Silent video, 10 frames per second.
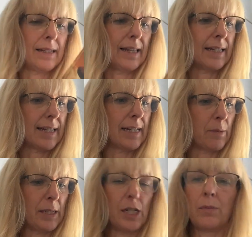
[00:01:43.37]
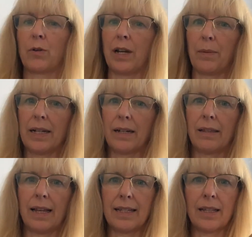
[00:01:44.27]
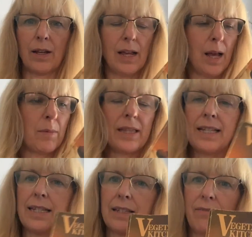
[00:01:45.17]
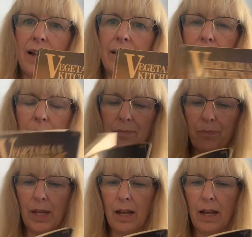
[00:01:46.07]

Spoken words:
things tend to be cheaper anyway, don't they? So, but this is a favourite.